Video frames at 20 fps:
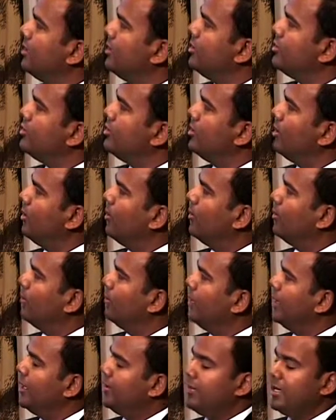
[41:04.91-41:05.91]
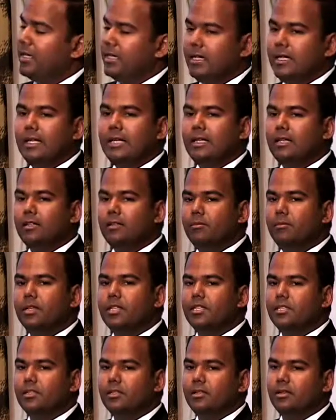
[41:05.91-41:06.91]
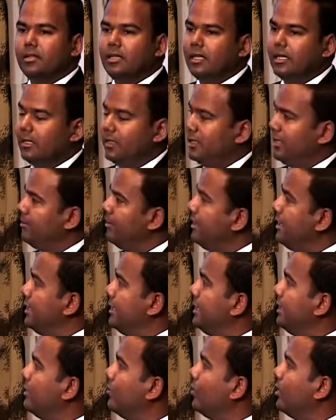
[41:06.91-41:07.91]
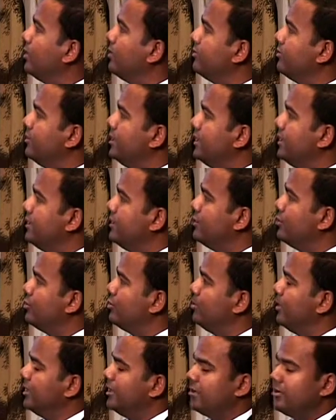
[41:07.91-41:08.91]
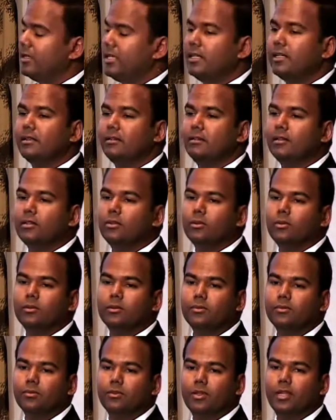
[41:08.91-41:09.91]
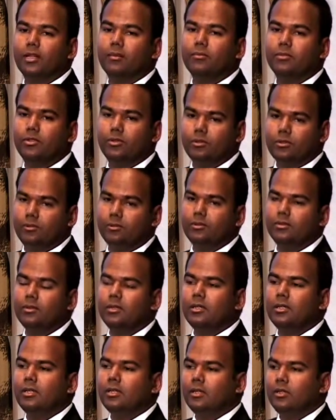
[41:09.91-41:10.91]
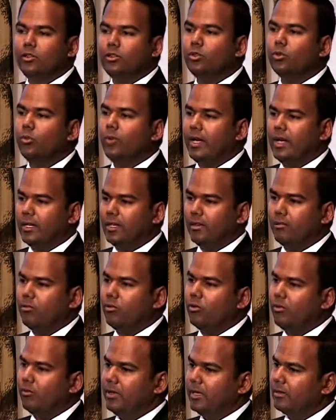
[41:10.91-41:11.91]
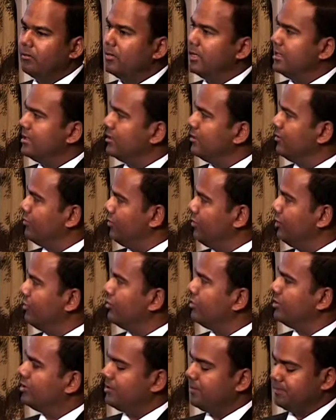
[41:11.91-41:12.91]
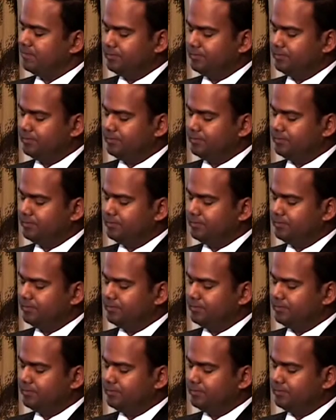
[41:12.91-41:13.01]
So they may need admission and they may need one of these to be treated in order for them to, to wake up or become less confused.